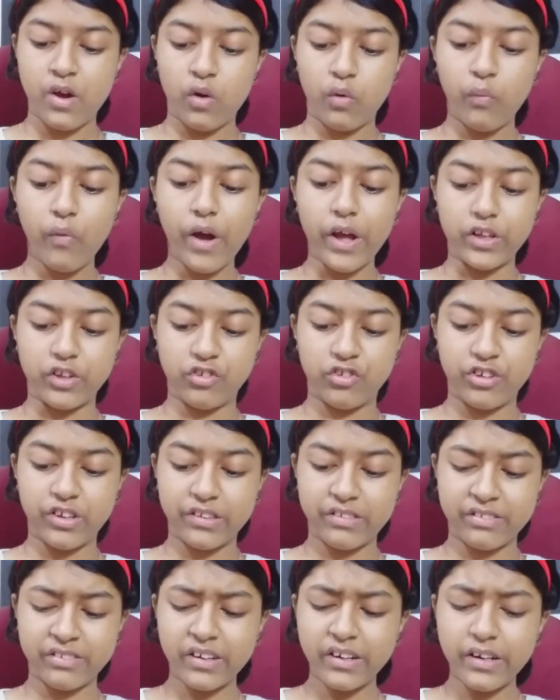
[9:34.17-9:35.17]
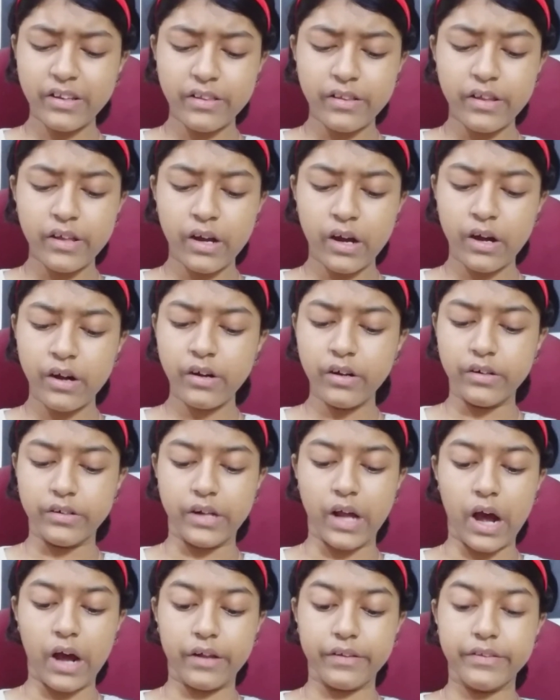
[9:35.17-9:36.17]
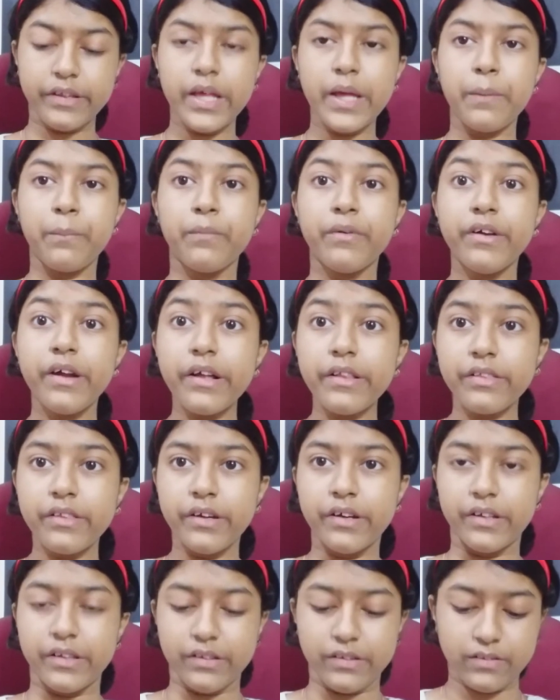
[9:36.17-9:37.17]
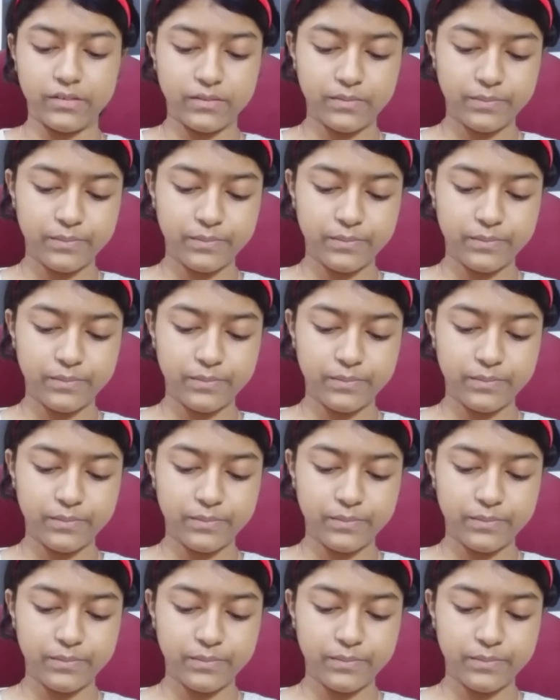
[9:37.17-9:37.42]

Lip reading: when she suddenly heard her name, Ratan.